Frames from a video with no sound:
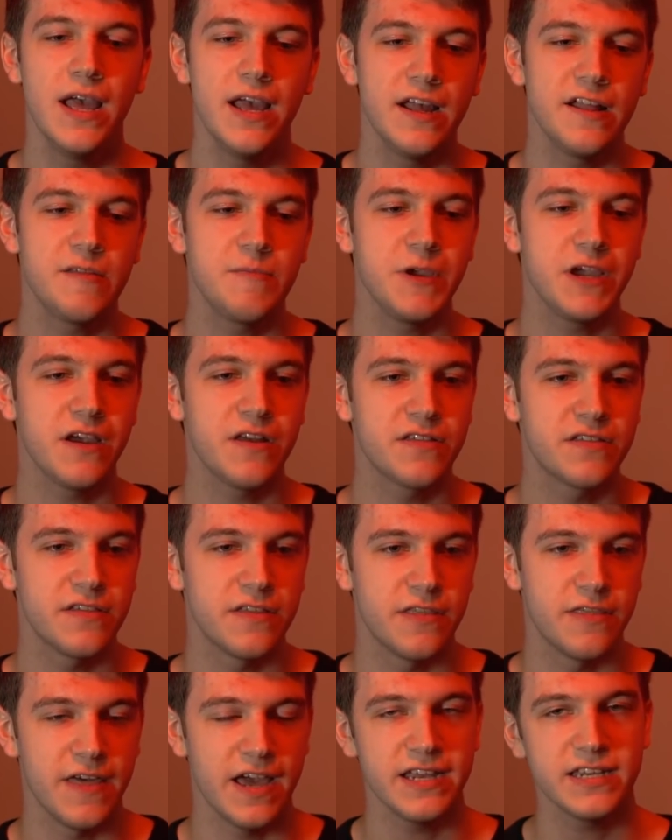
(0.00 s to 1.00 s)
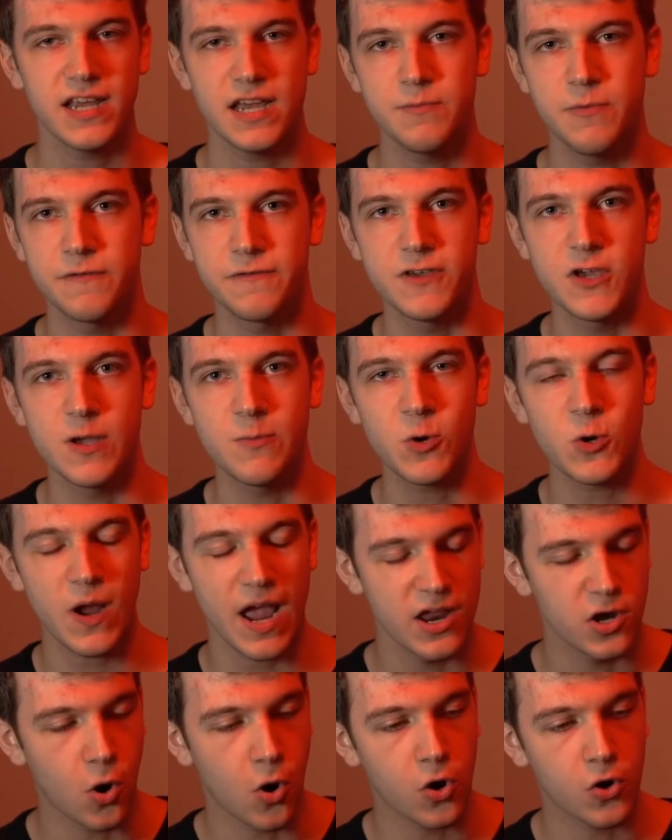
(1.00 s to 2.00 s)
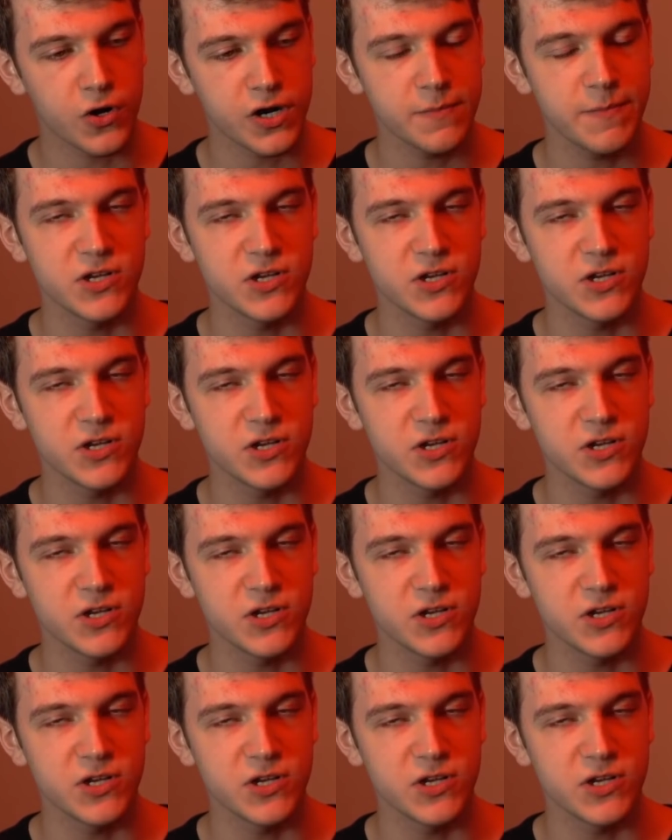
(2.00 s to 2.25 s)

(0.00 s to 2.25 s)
It's because that type of humor had already